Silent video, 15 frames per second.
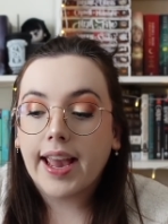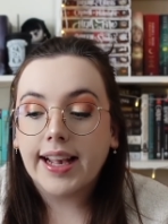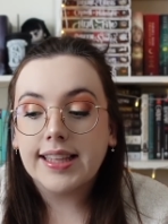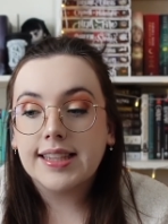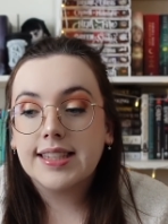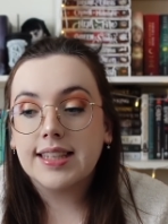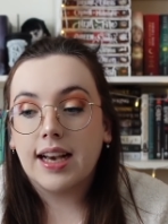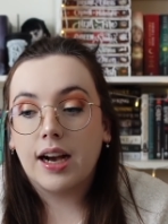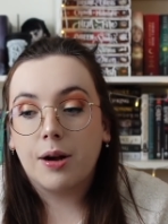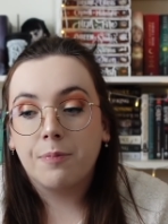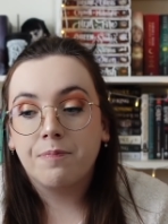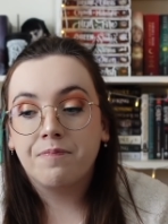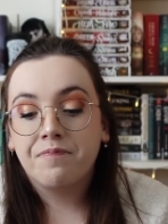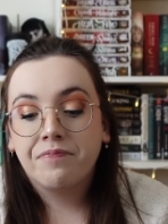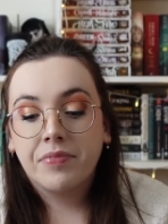It's,
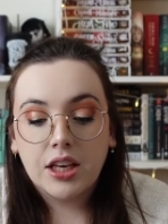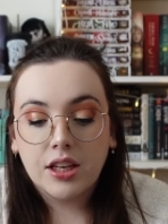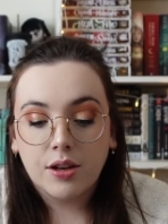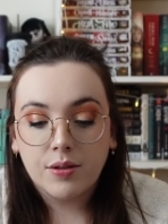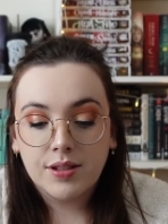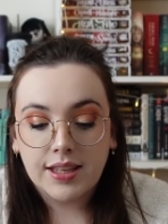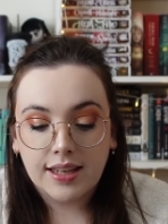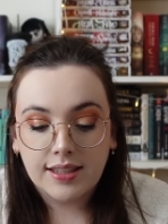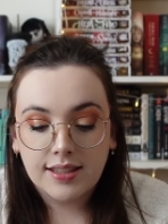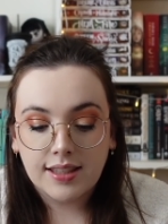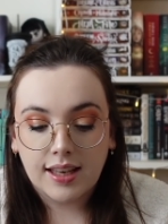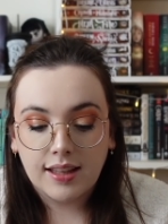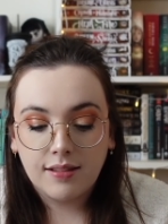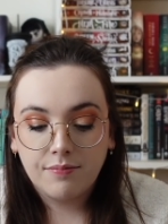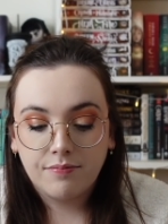um, you know, sad to
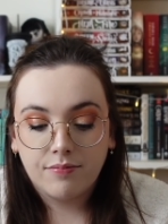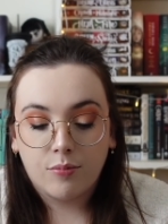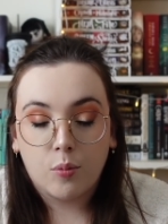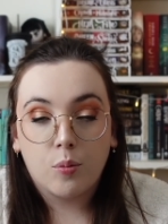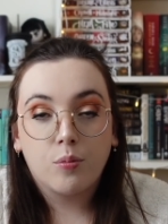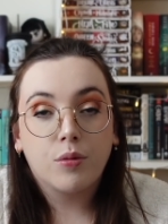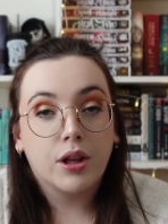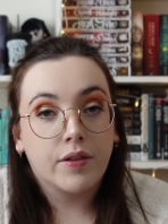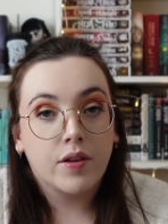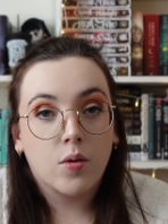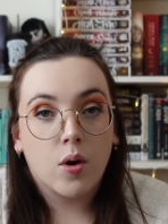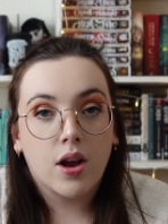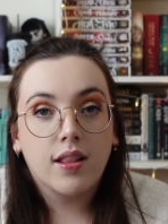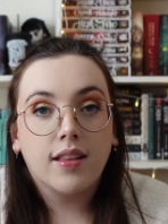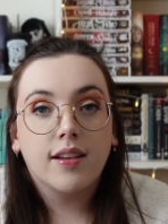say, living
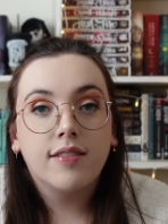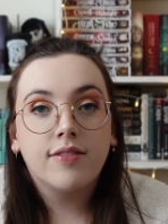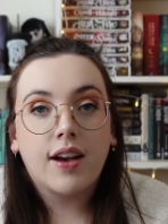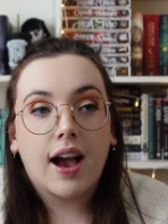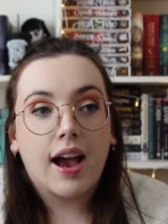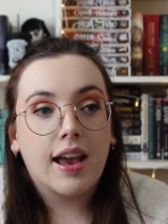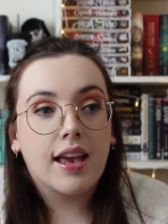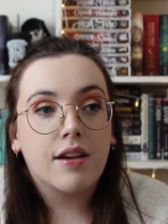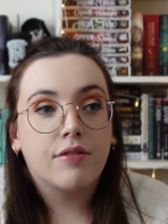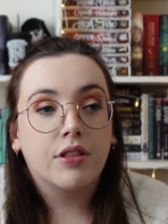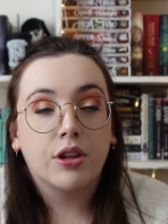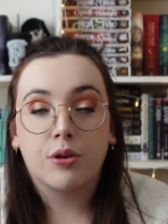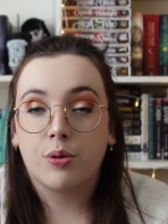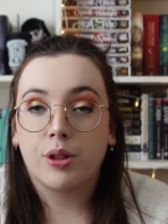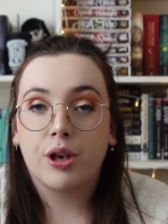where I live, I have
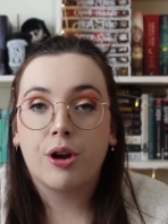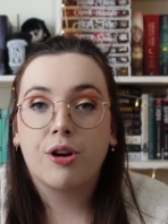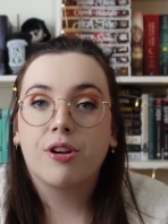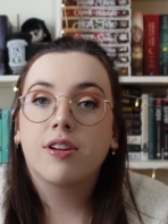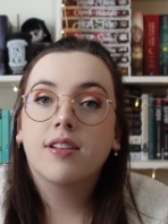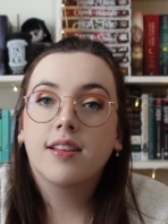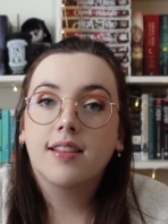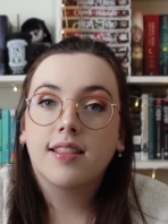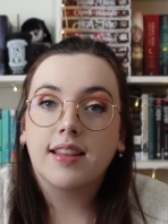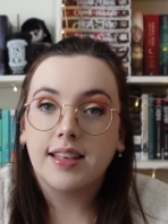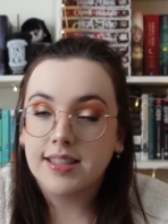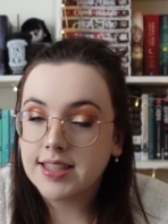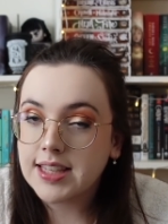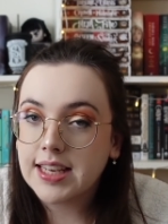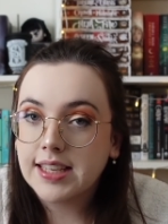literally heard
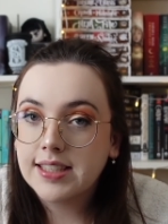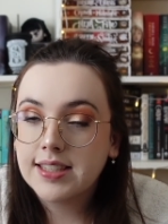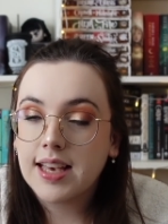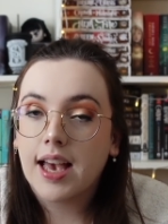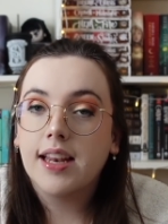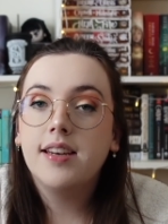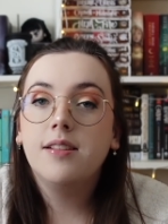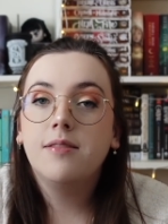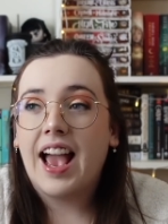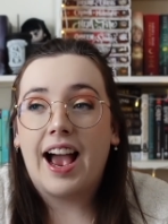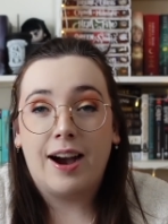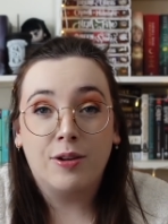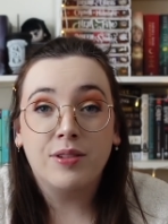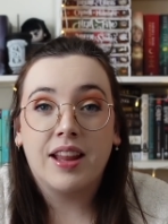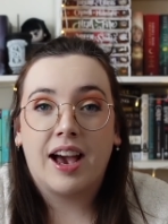these things said
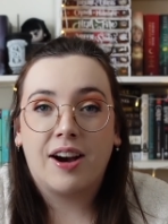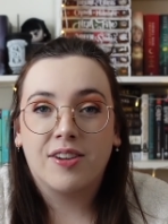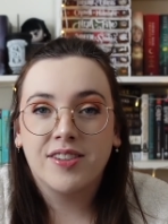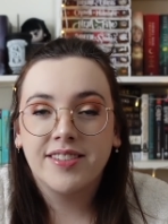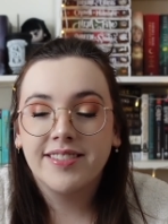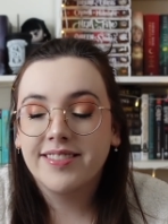out loud